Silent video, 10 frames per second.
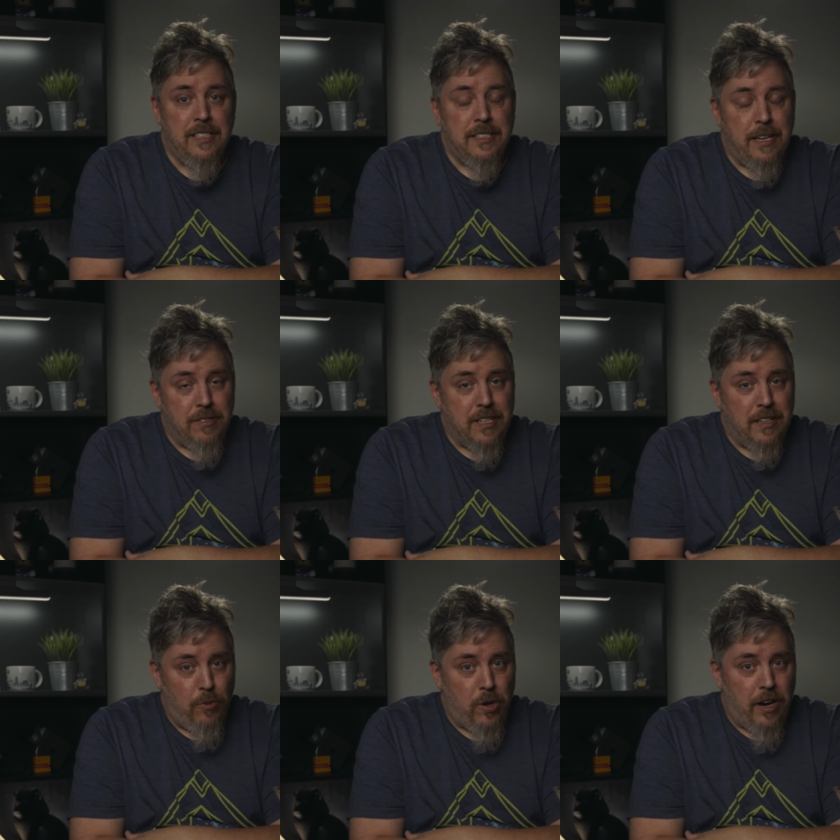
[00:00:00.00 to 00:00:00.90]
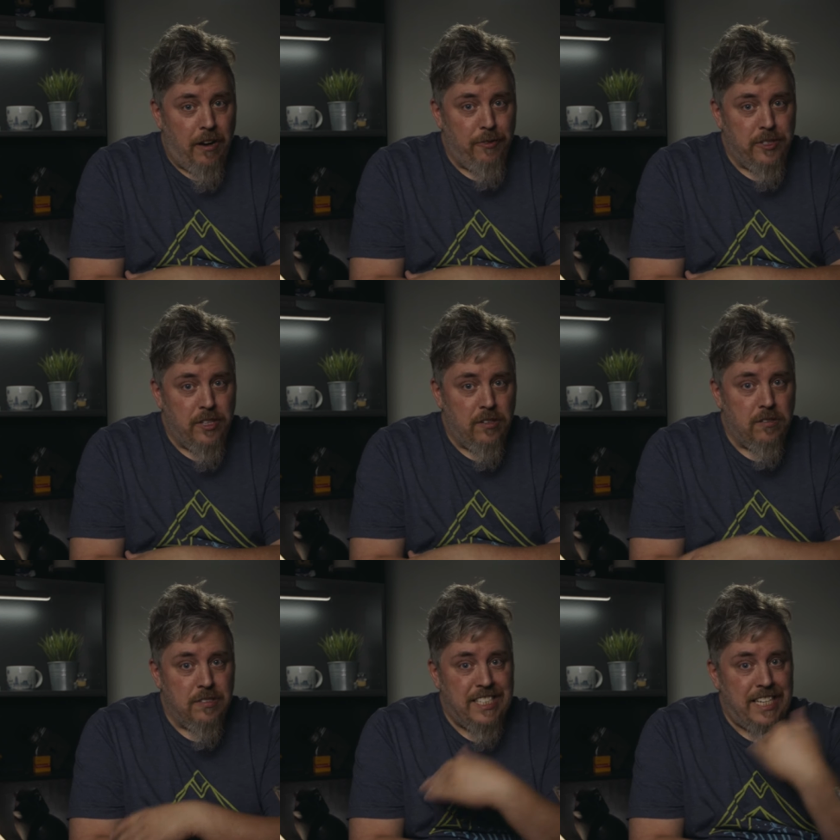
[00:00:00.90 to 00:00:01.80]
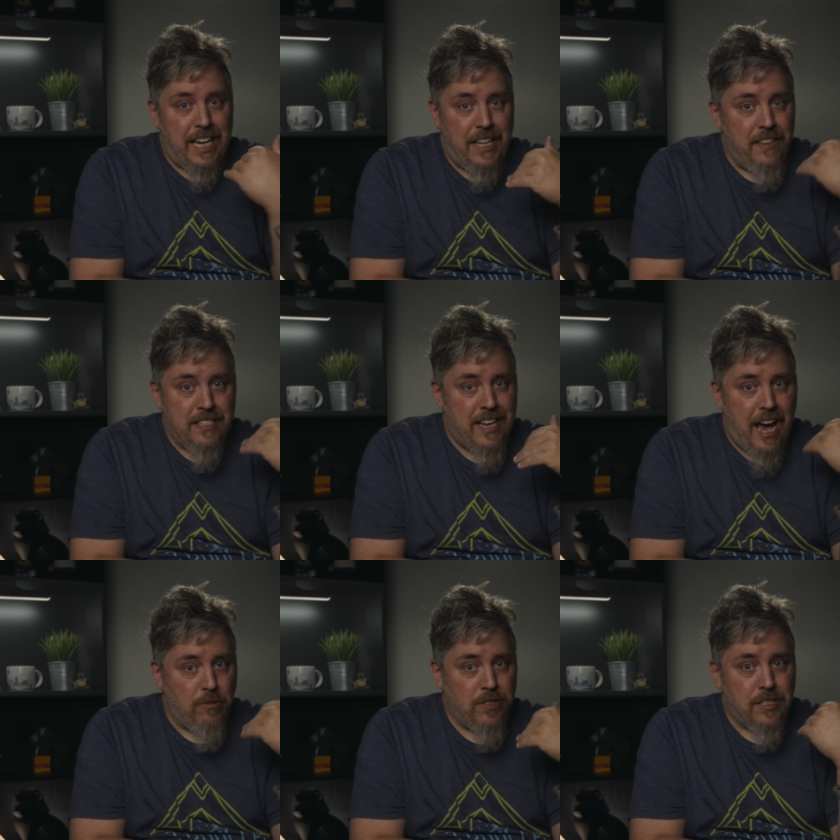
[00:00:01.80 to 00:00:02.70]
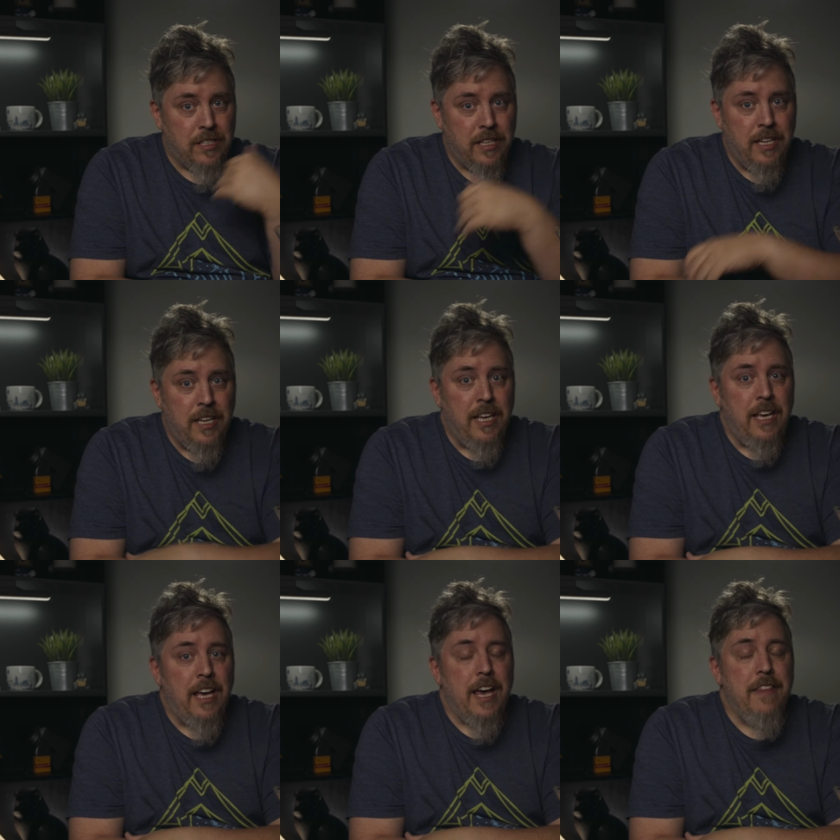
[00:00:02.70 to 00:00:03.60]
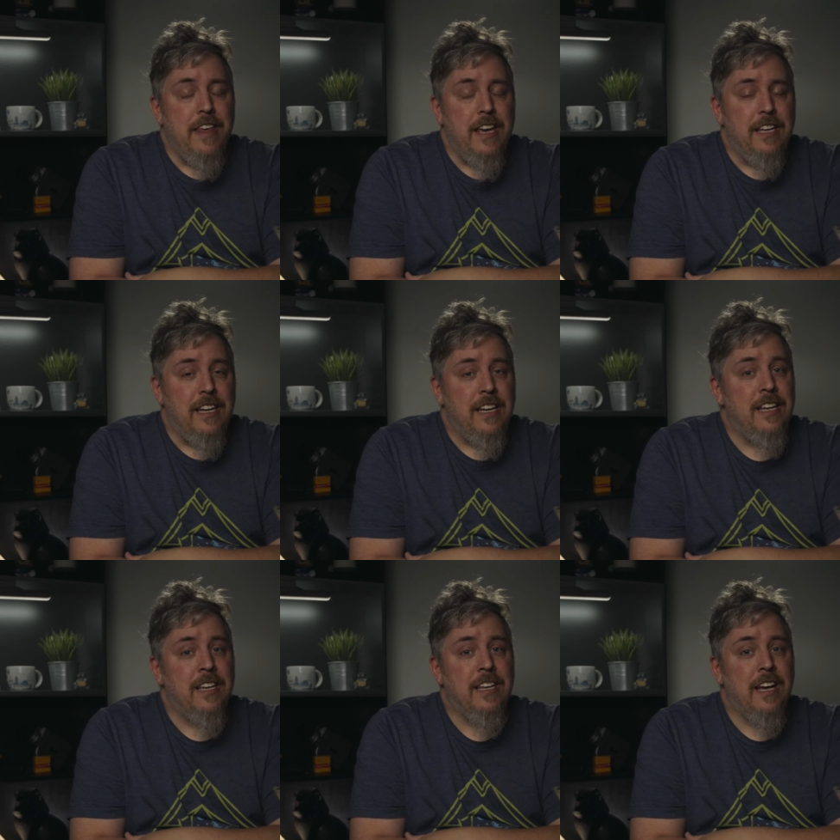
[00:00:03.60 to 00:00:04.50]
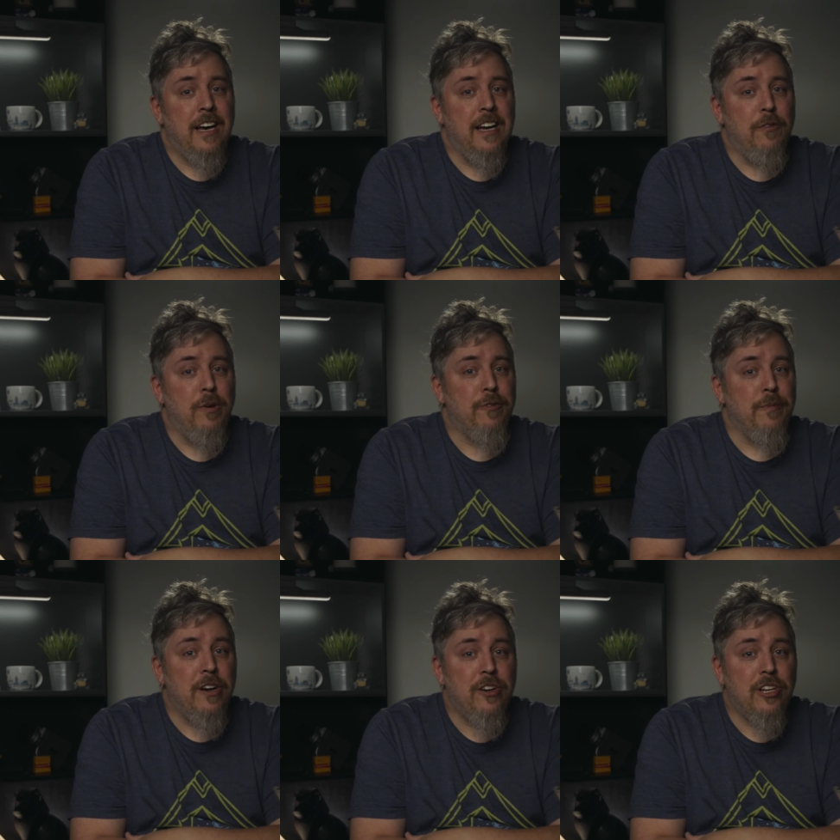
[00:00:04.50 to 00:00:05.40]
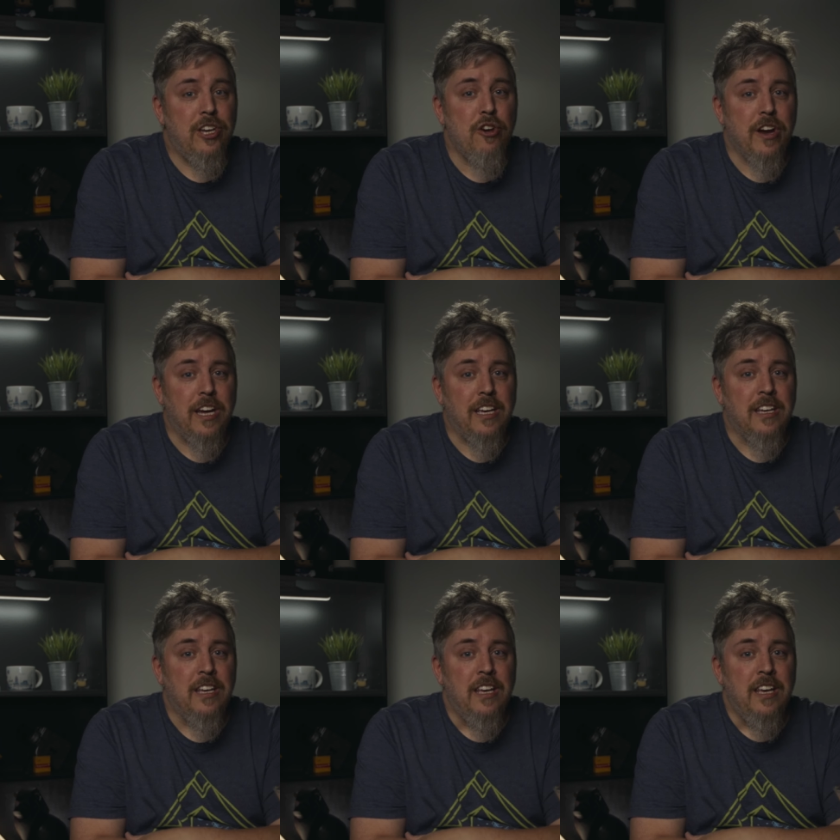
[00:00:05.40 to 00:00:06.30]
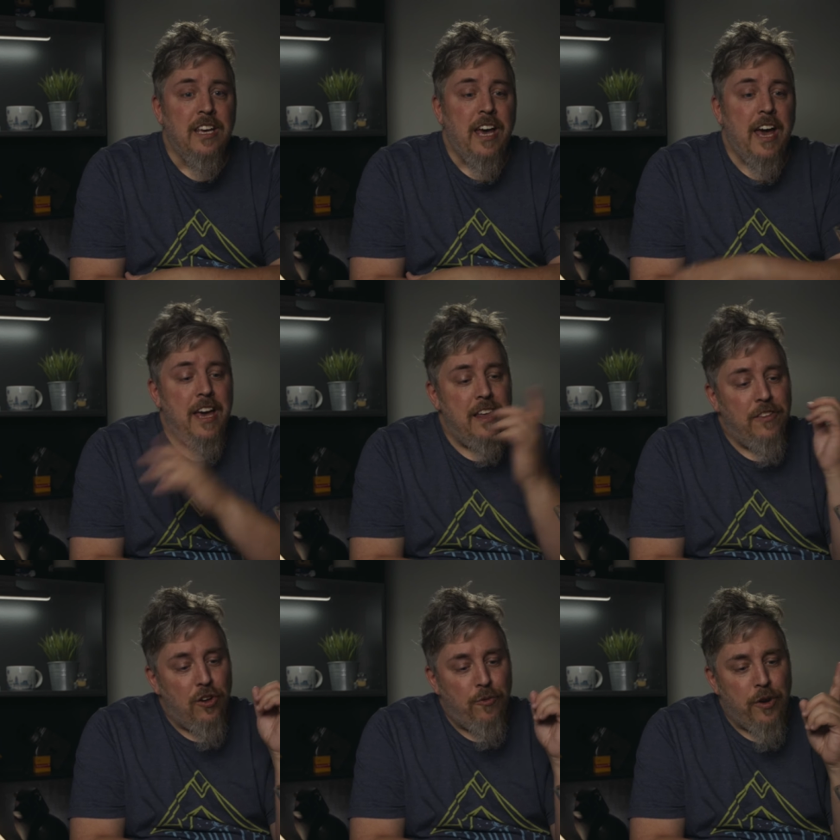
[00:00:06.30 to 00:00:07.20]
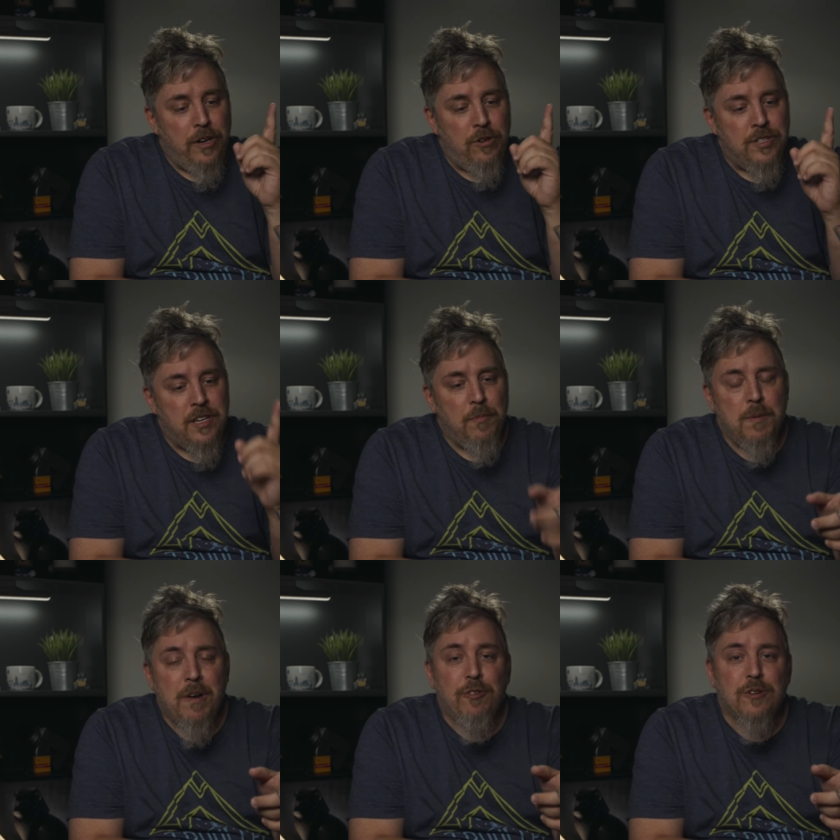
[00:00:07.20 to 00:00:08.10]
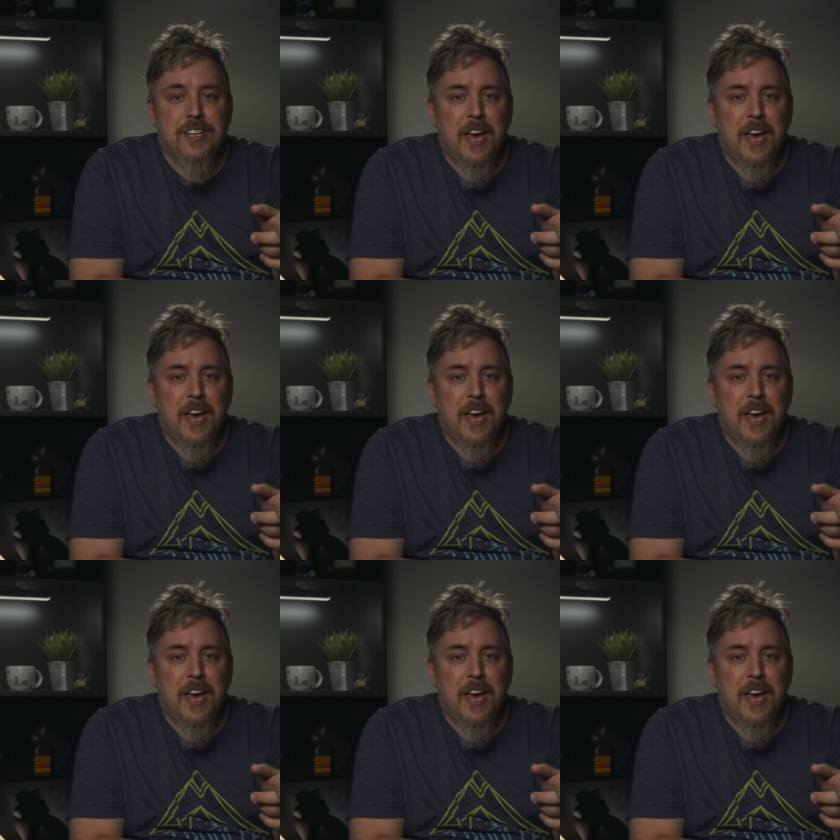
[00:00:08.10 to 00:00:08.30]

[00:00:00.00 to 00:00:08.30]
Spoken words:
That was at the work office though, not in this house. And then I went from there to a Keurig. And the good friend who sent me my first